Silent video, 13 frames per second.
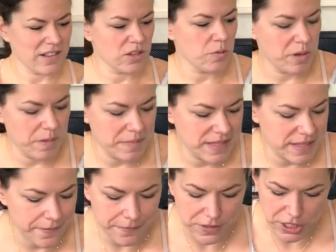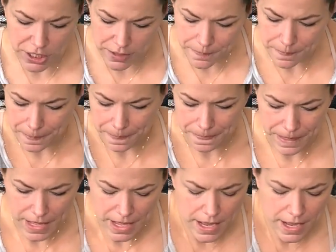Aluminum sifter.
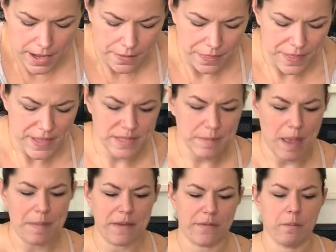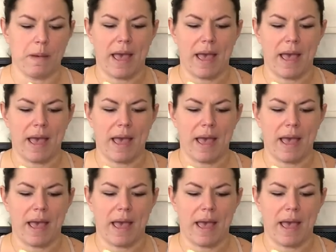This might be from